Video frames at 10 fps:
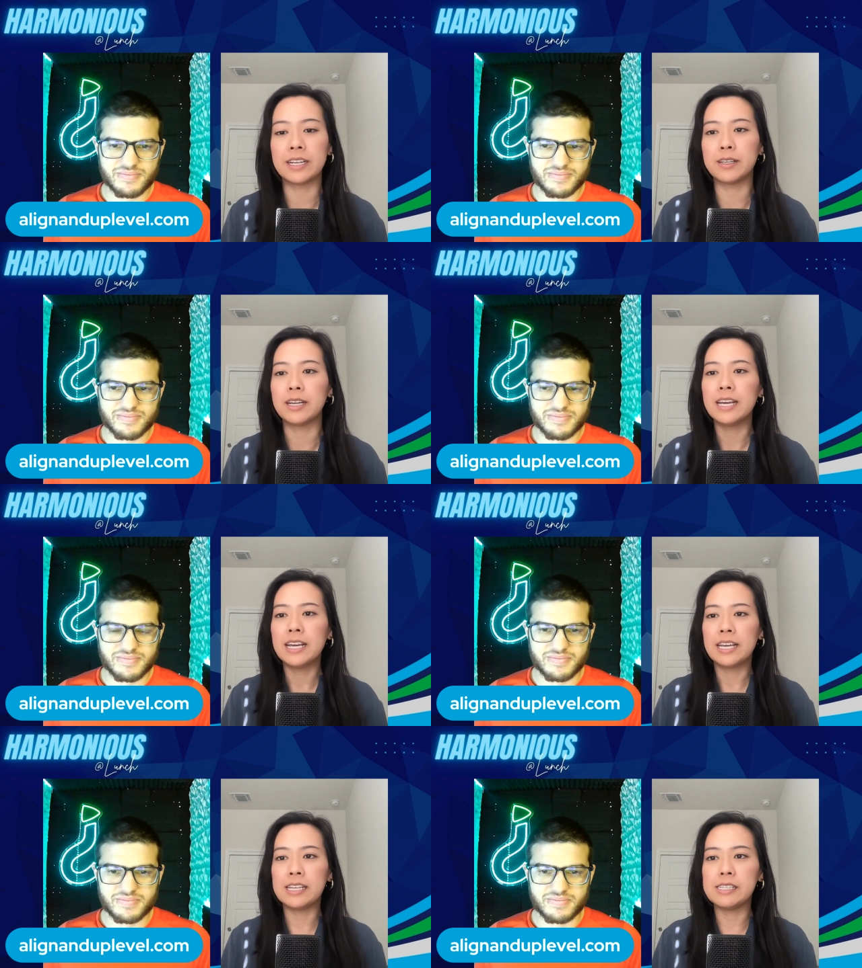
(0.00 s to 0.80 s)
Speaker 1: and
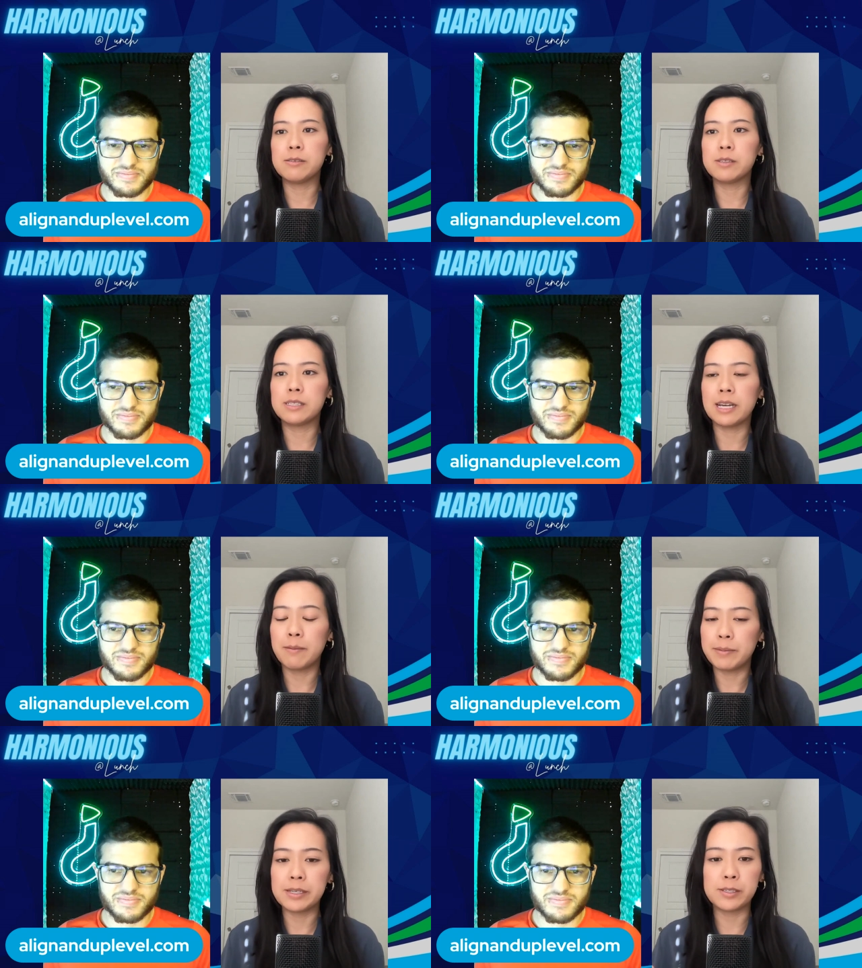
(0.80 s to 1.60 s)
he
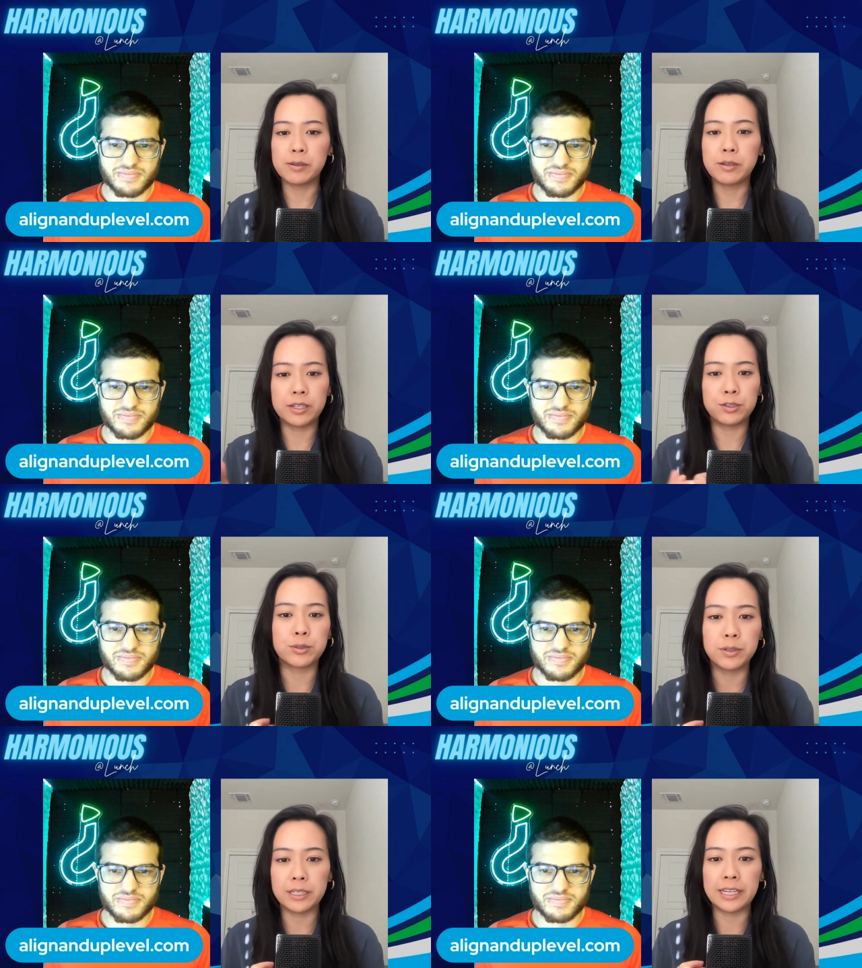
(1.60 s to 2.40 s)
stopped being so
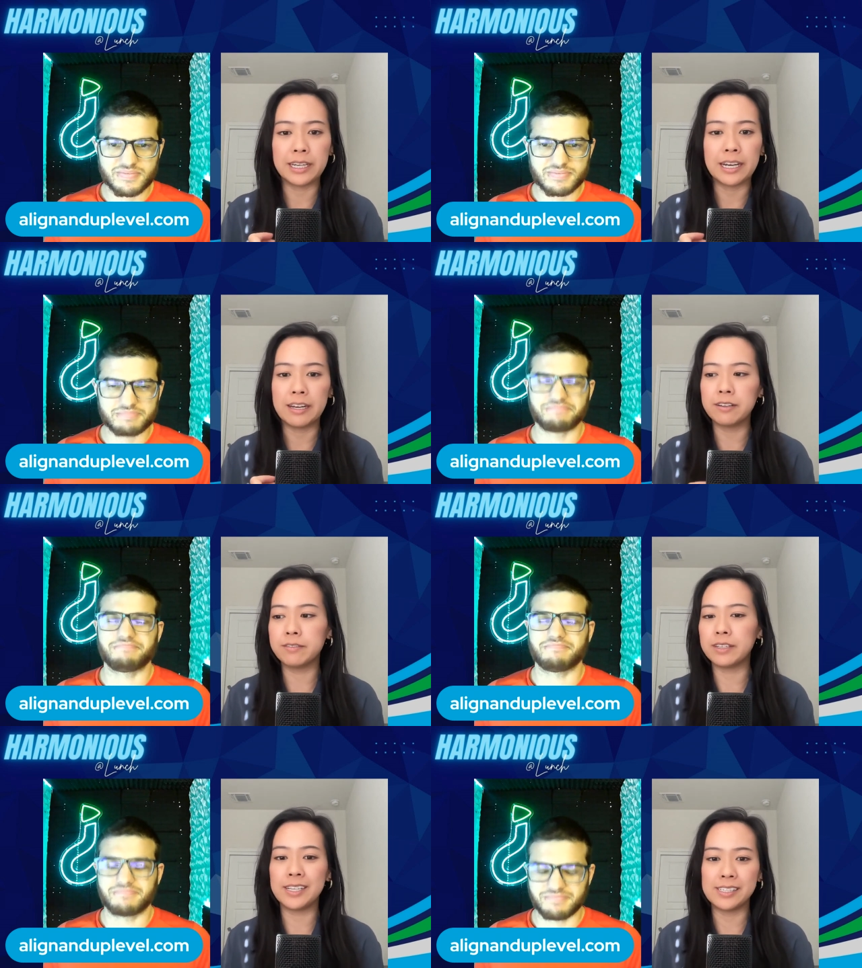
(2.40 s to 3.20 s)
controlling of
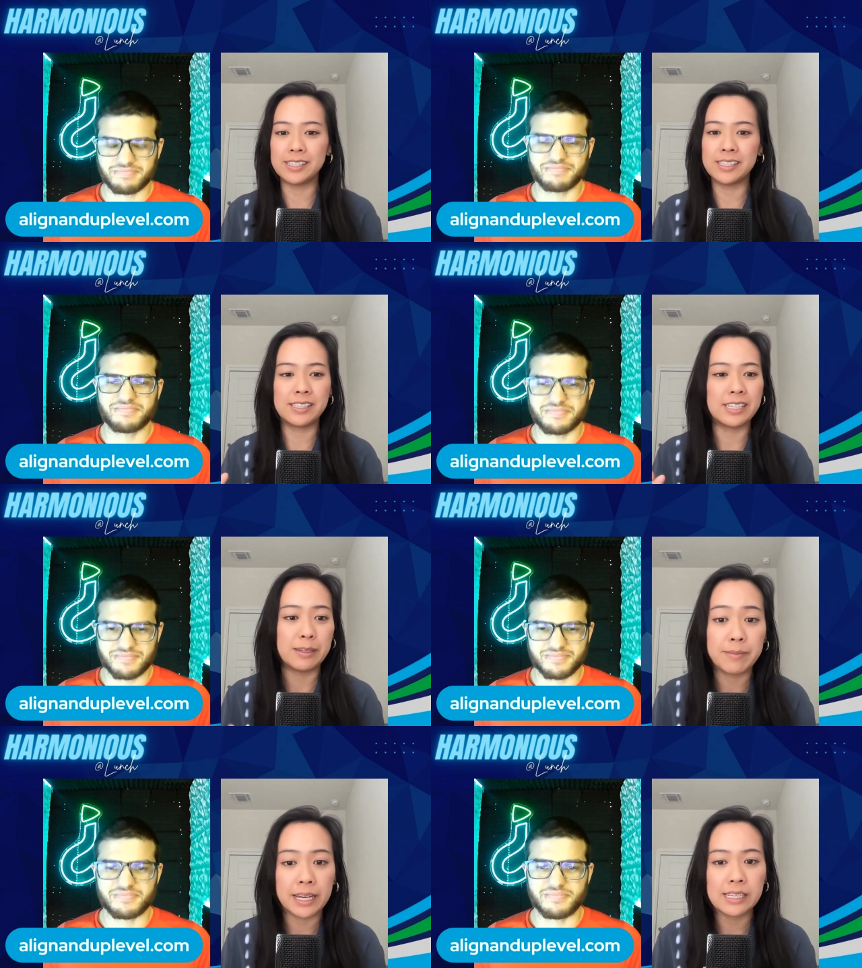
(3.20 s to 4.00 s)
his
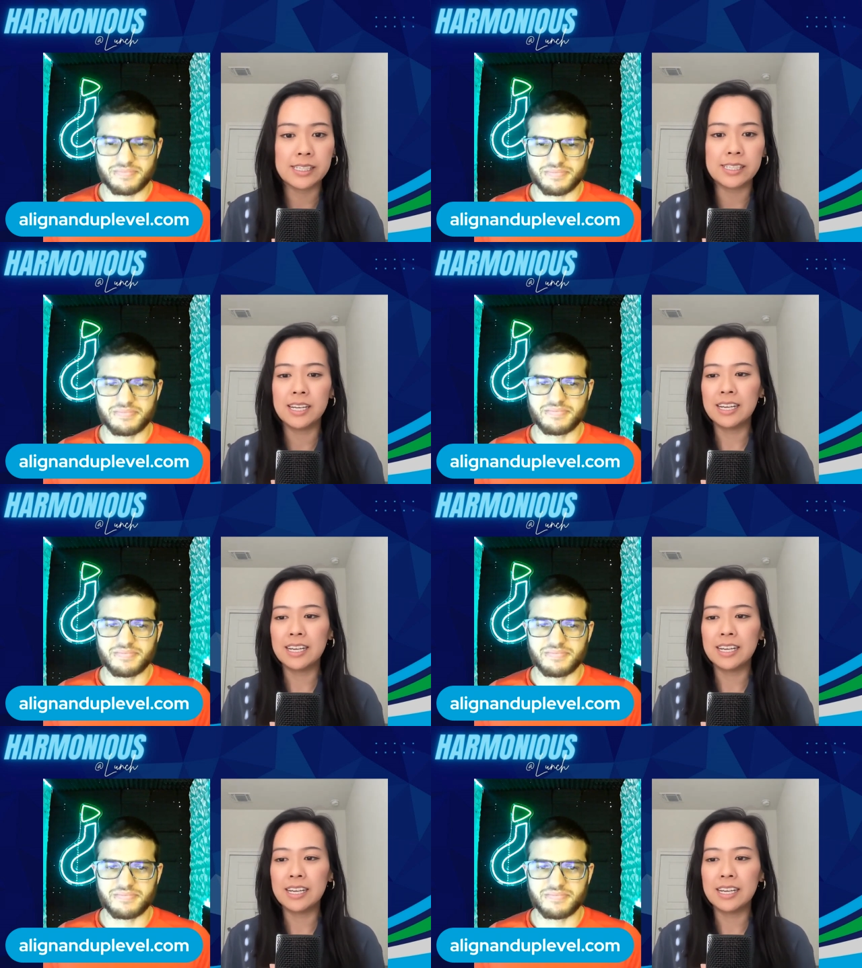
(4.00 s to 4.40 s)
teammates,